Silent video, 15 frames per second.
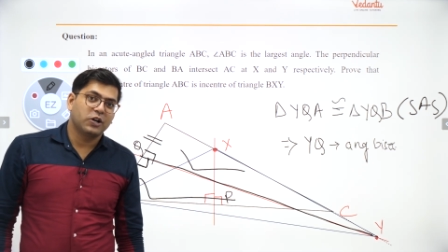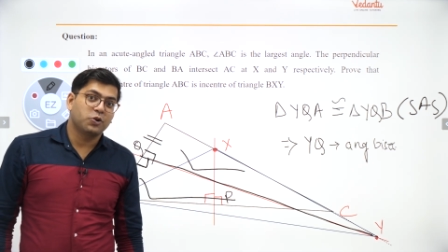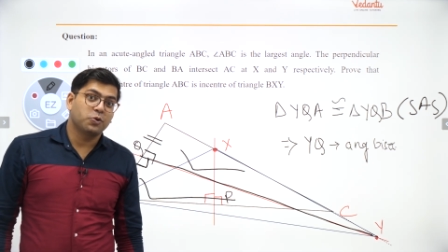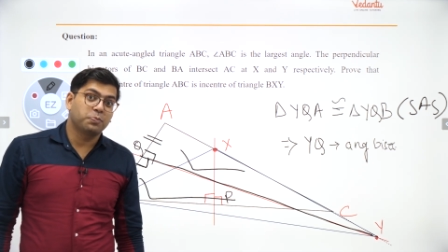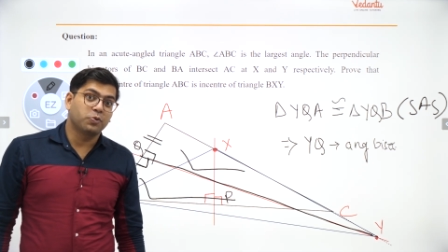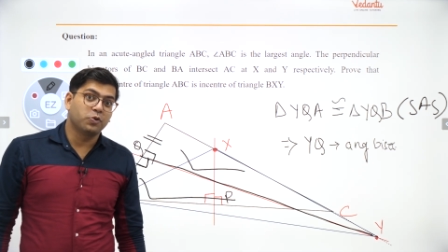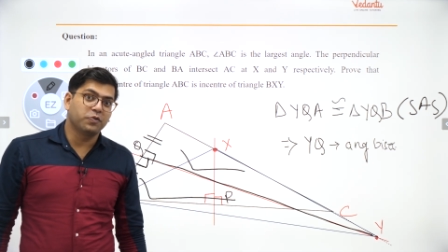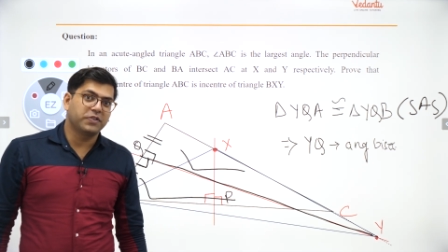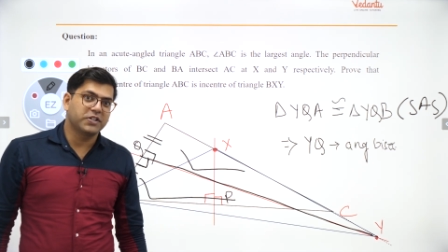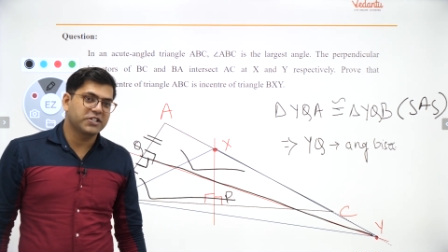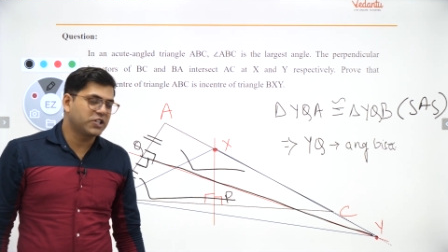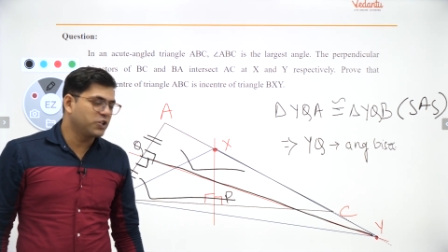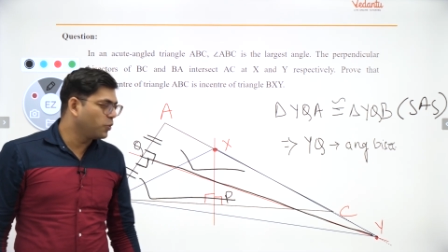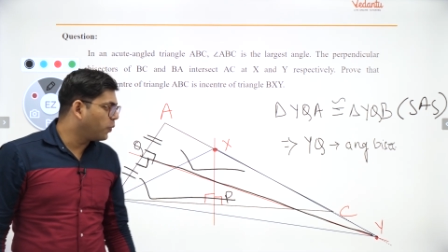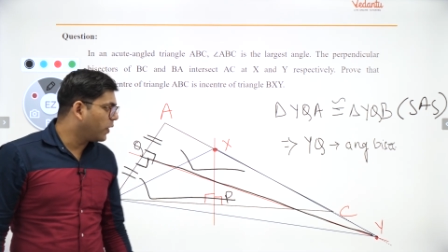to prove
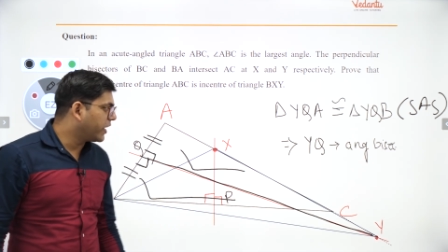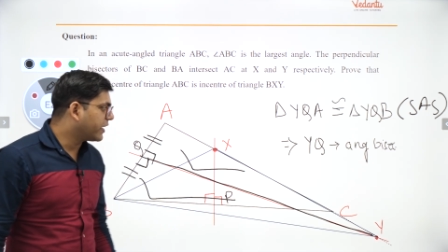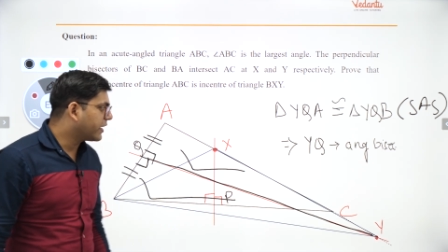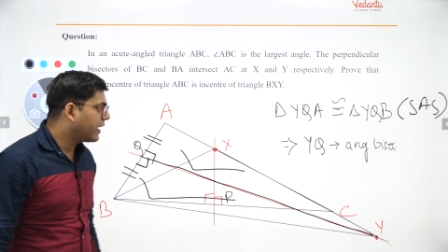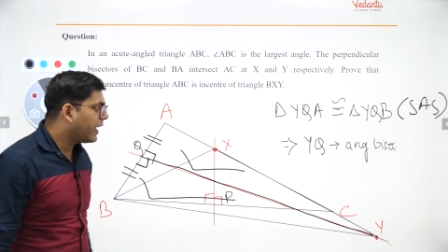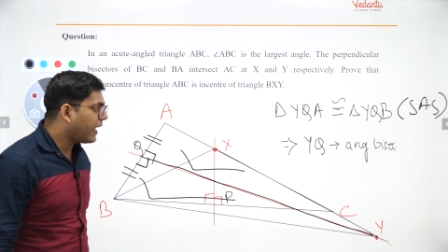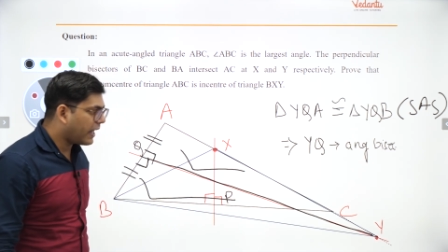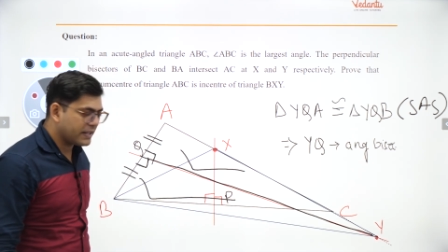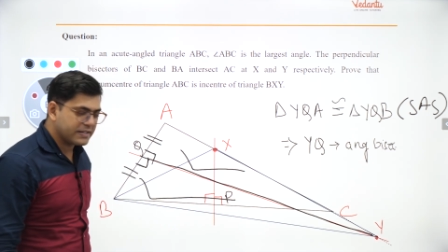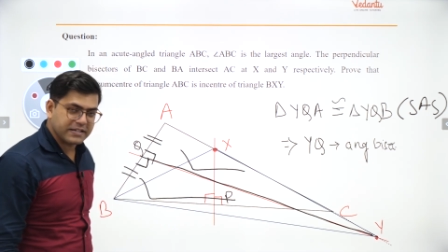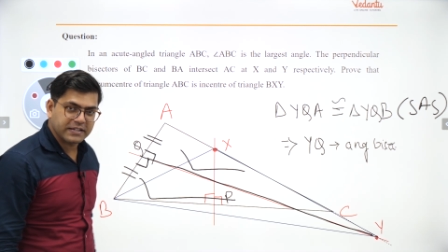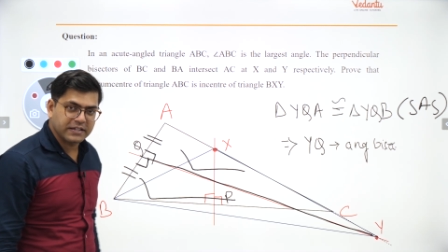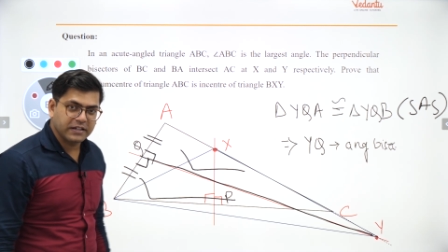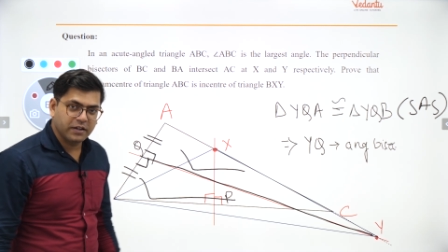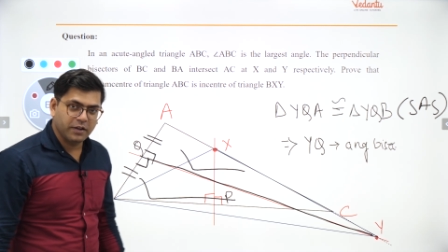this QY
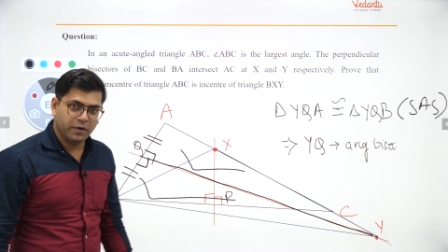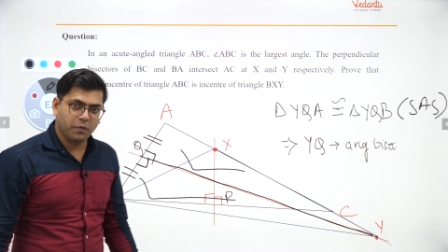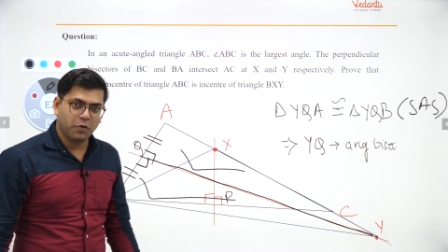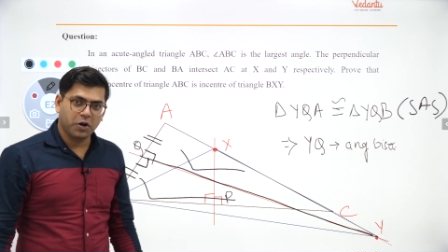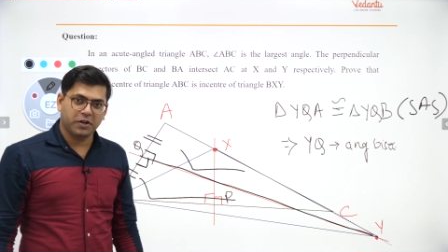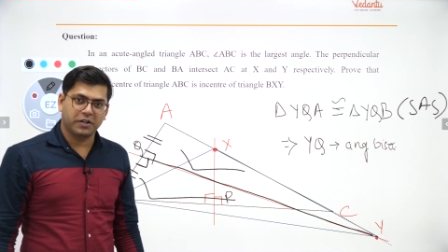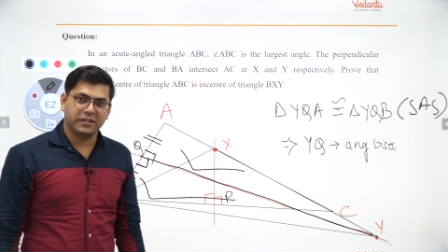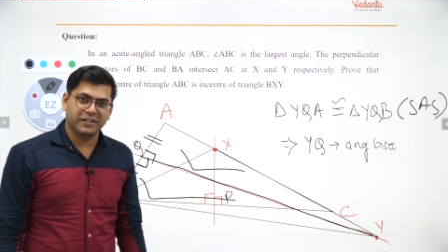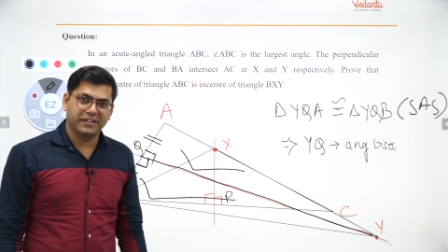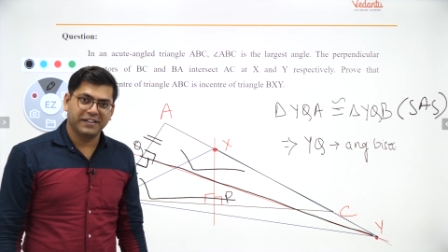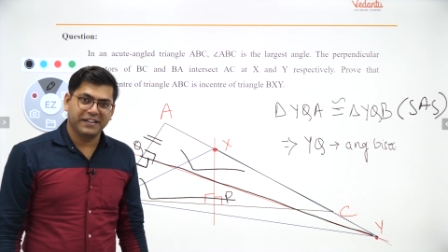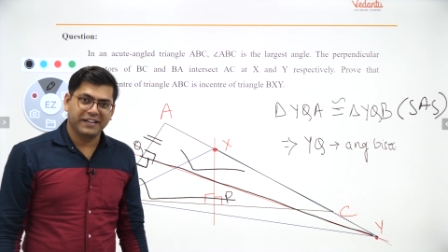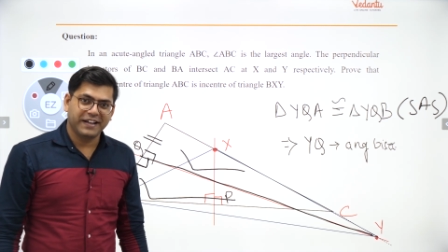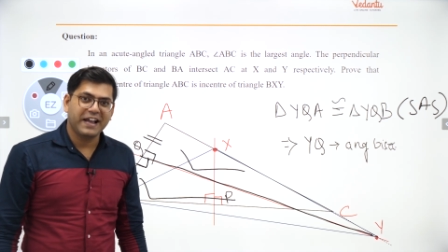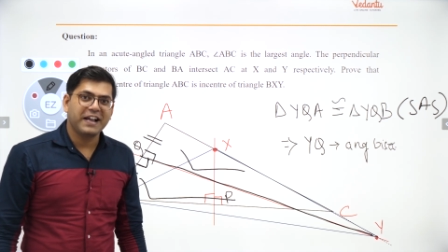as what?
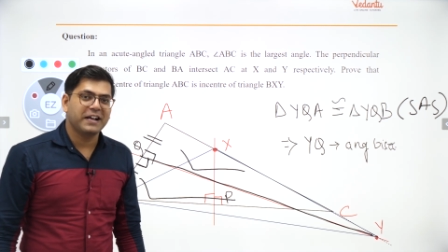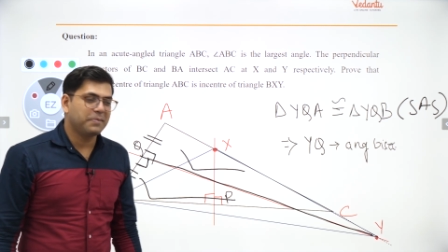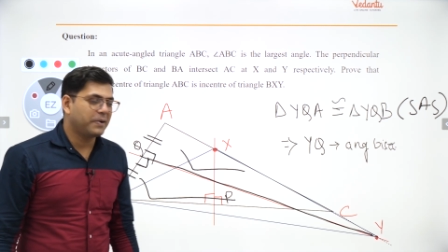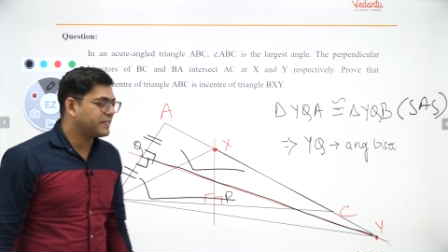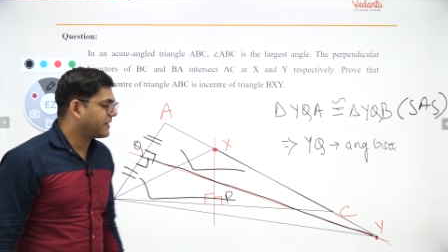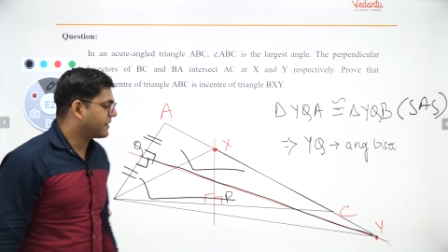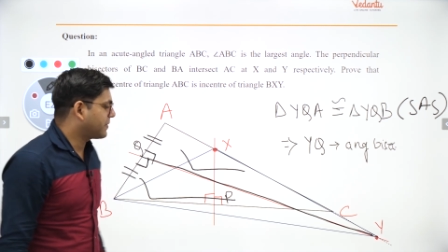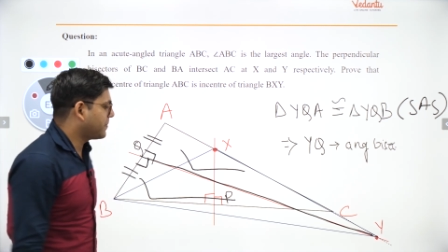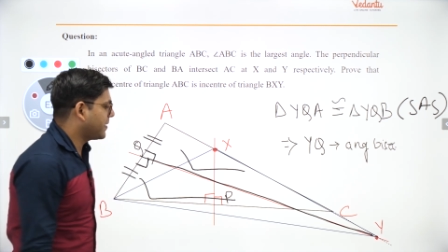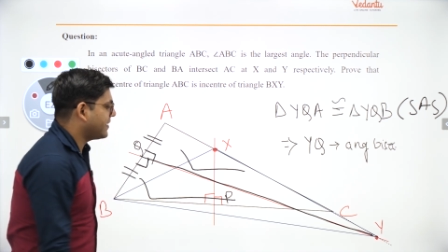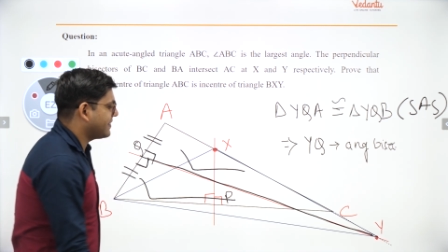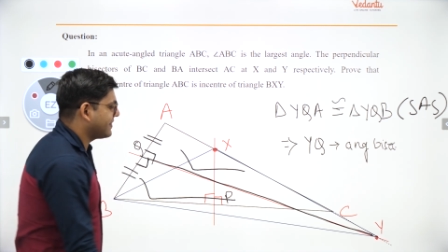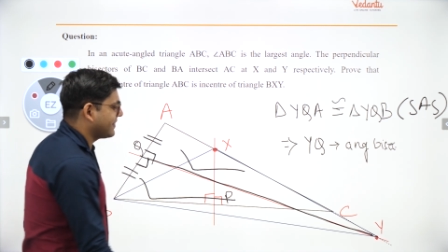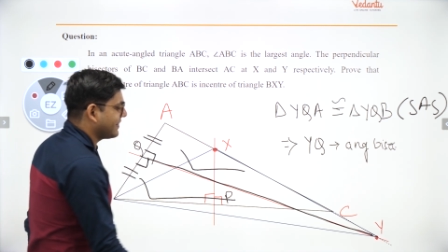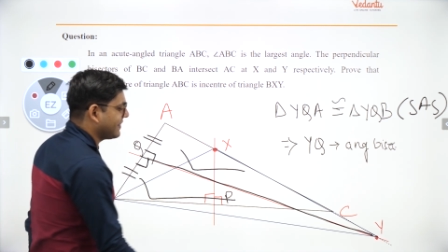Angle bisector, man.